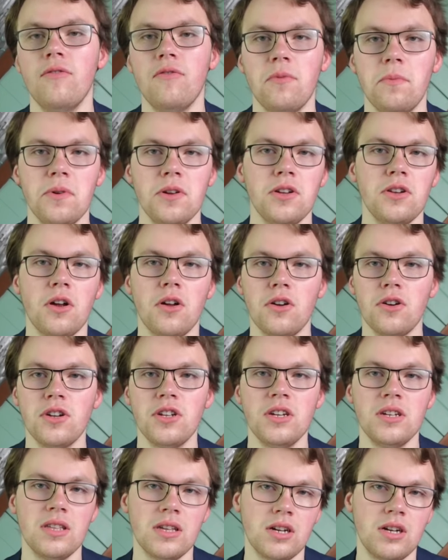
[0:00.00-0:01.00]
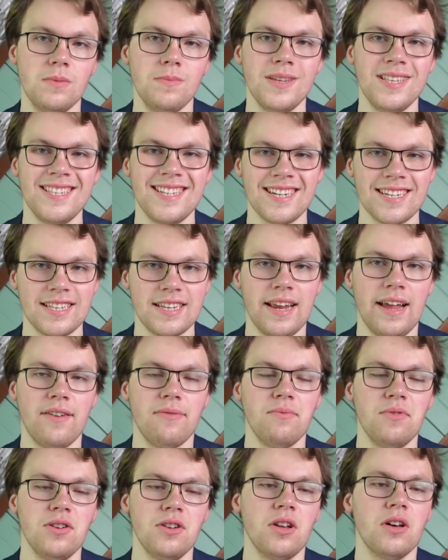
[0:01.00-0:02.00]
$4 million deal that could be
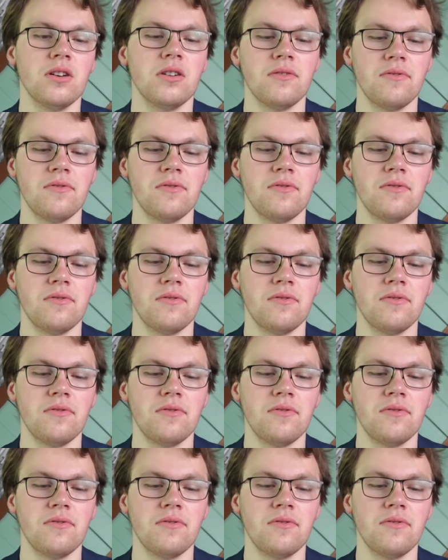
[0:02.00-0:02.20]
$6.5 million